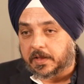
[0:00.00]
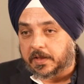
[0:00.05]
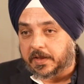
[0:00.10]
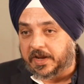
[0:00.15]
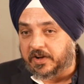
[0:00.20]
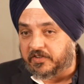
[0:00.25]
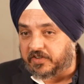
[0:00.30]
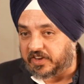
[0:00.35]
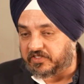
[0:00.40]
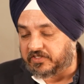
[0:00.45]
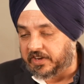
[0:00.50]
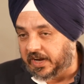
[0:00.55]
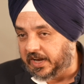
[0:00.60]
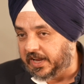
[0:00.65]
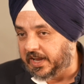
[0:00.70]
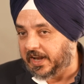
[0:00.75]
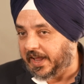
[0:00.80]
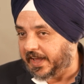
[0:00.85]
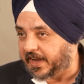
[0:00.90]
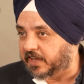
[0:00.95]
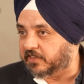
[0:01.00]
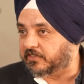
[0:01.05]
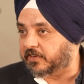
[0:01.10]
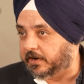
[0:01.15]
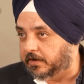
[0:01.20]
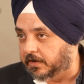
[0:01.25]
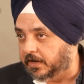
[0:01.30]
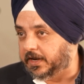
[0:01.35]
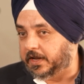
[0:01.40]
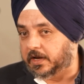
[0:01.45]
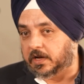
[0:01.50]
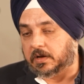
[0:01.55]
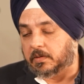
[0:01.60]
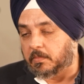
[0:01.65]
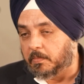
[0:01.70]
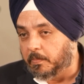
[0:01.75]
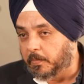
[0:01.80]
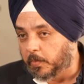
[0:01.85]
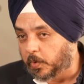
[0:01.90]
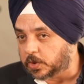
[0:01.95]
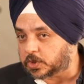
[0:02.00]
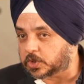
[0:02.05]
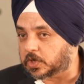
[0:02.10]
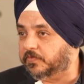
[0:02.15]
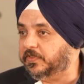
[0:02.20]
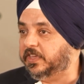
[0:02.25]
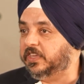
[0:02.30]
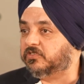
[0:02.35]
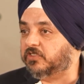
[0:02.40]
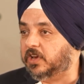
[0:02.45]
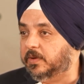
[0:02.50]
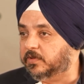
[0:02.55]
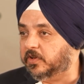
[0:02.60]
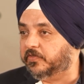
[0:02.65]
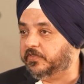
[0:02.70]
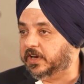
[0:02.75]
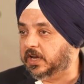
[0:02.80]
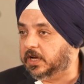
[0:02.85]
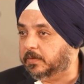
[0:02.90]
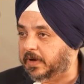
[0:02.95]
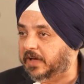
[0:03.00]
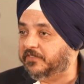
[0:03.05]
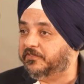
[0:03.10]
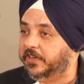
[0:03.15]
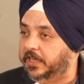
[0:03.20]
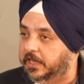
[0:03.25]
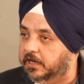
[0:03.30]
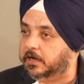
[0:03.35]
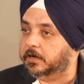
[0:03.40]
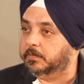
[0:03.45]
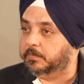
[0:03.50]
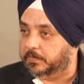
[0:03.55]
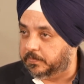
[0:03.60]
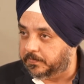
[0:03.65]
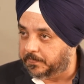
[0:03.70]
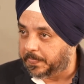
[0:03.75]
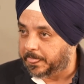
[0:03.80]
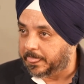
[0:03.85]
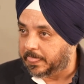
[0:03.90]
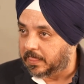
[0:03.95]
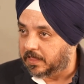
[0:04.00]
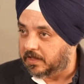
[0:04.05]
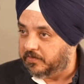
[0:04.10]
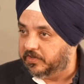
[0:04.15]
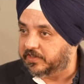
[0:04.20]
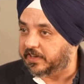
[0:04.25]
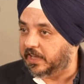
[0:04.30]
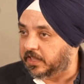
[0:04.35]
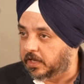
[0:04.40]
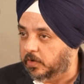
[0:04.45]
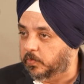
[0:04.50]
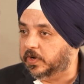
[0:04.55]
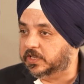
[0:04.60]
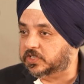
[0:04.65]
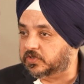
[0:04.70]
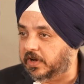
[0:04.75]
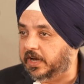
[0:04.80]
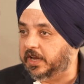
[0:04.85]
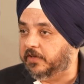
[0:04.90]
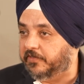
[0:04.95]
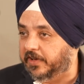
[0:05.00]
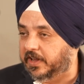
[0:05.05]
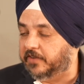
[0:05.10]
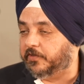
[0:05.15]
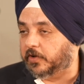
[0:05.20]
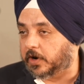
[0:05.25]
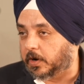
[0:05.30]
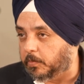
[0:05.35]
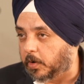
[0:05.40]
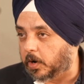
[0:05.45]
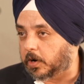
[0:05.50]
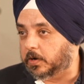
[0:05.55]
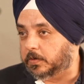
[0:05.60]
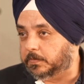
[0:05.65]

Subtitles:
Interestingly, like I said earlier, most of these streams of income are fee income, which I think works really well for our model.